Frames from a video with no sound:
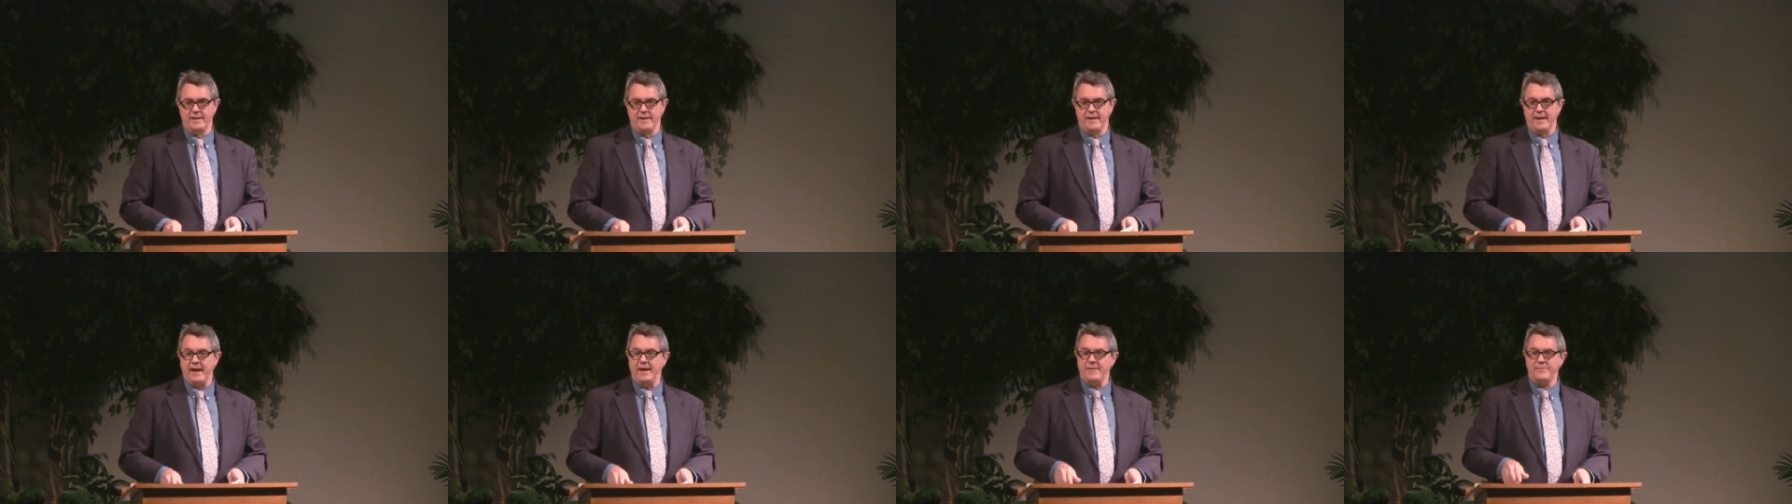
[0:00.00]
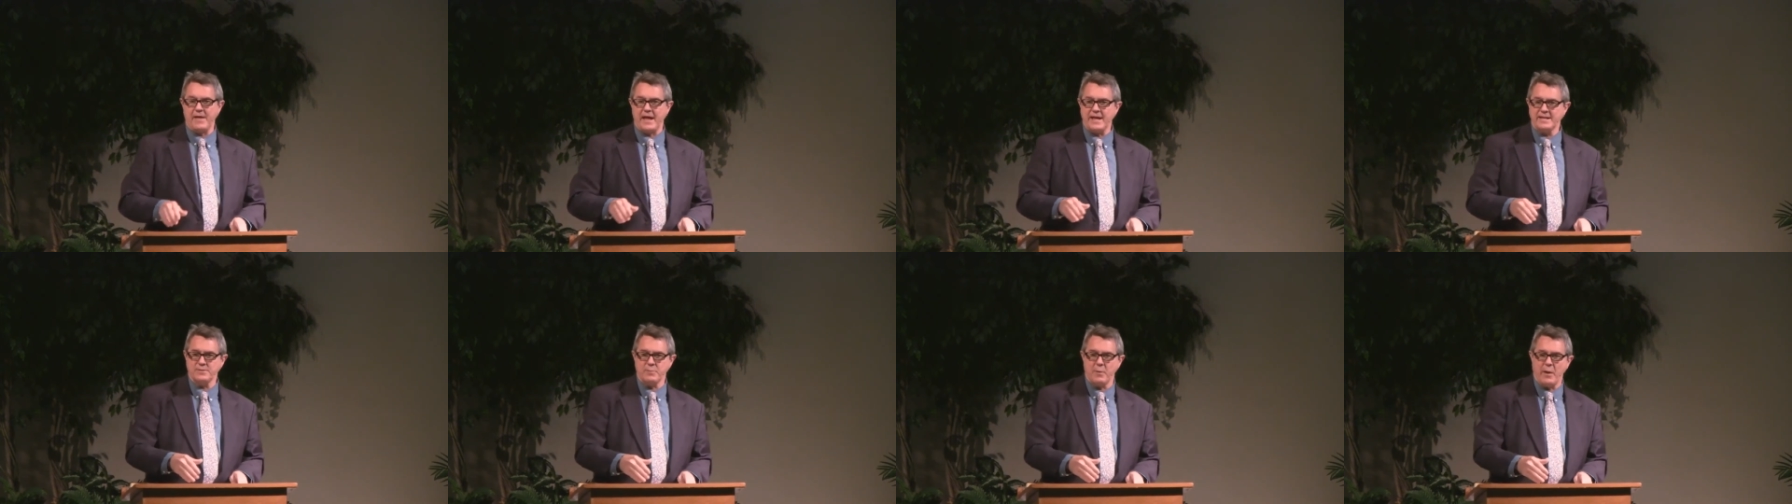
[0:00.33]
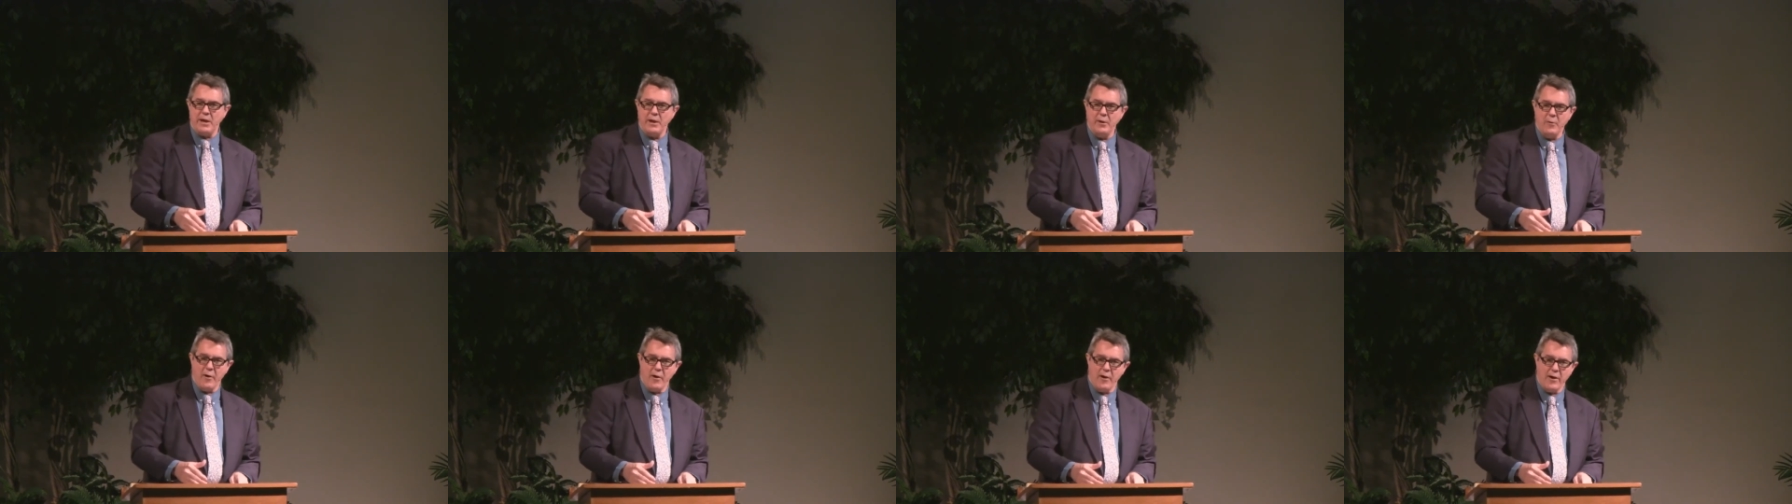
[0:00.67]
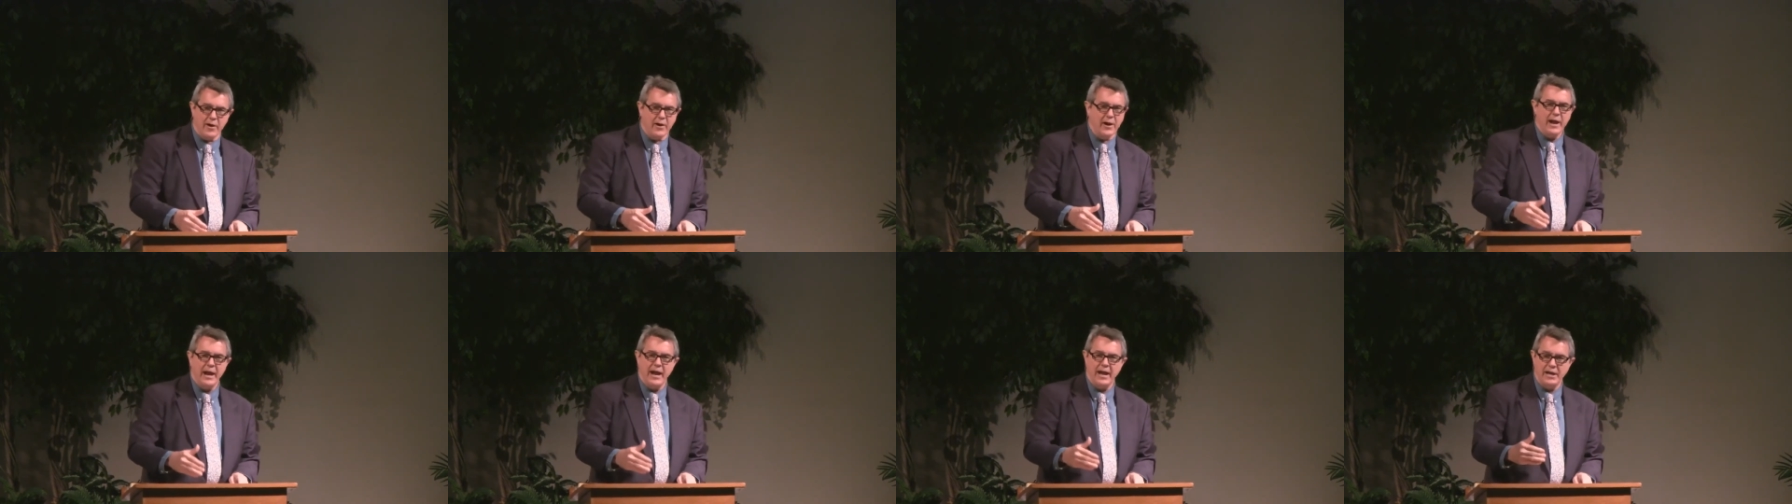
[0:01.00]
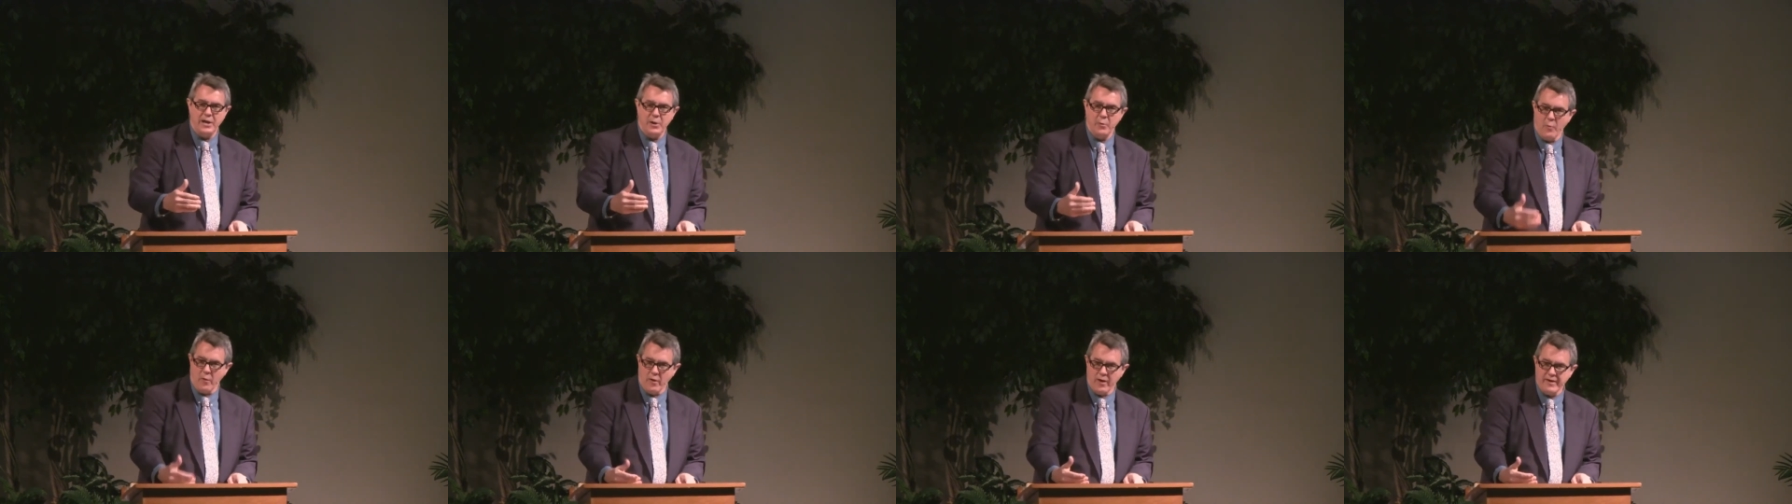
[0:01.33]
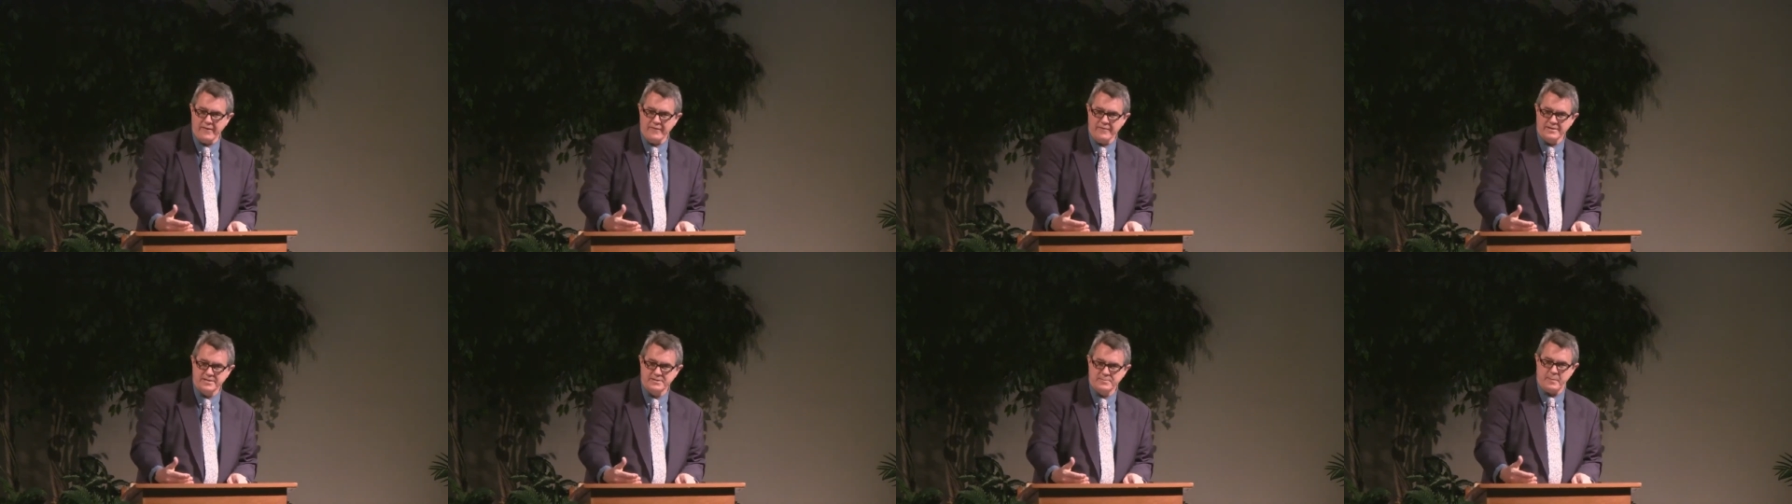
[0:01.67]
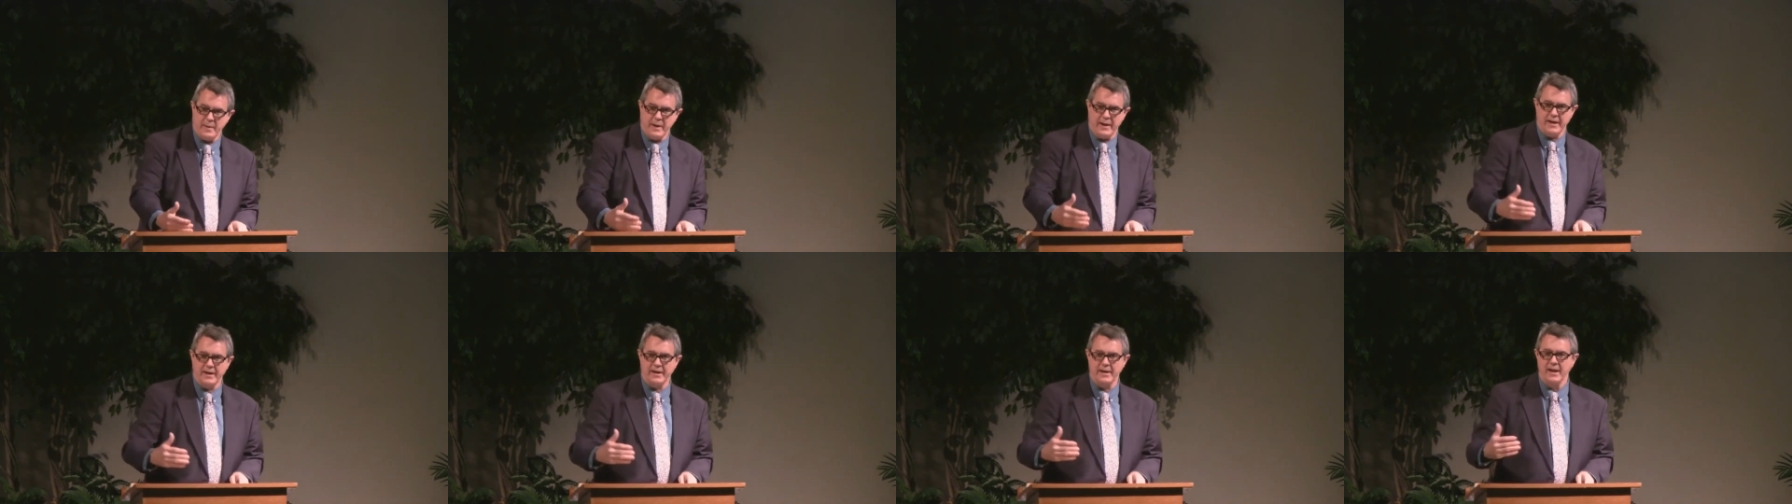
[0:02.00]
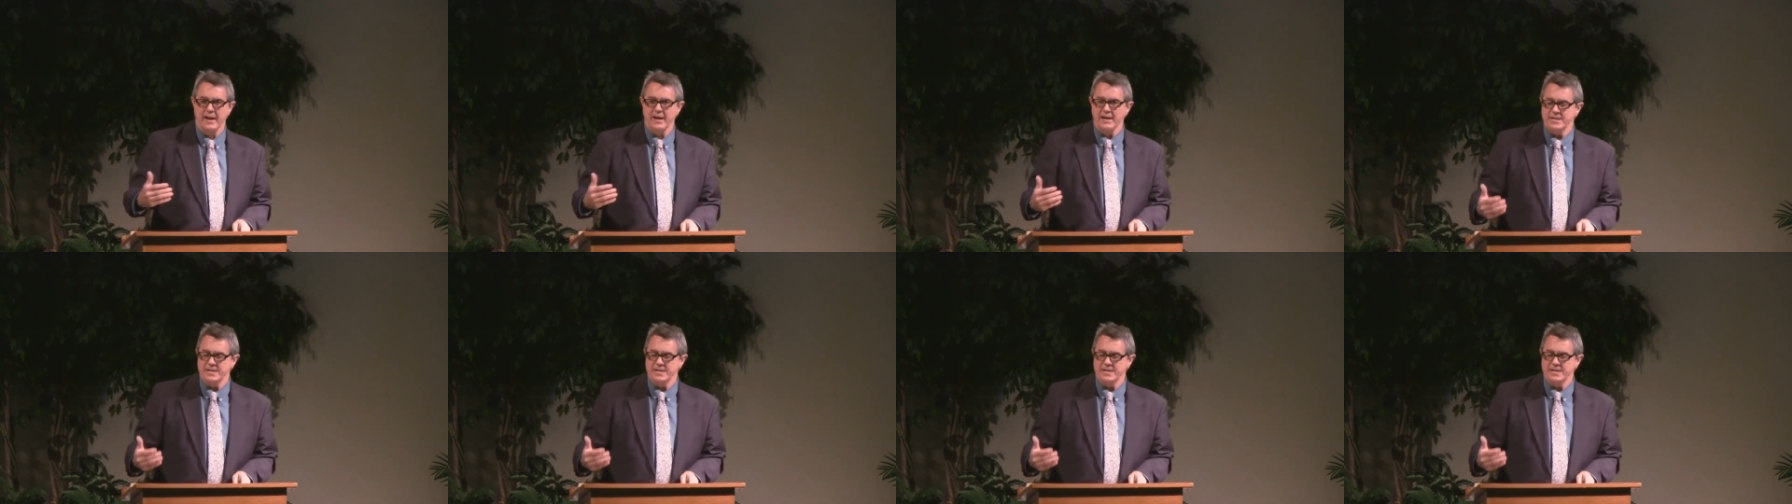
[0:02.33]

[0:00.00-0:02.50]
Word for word: If that's the way you are and you weren't even speeding,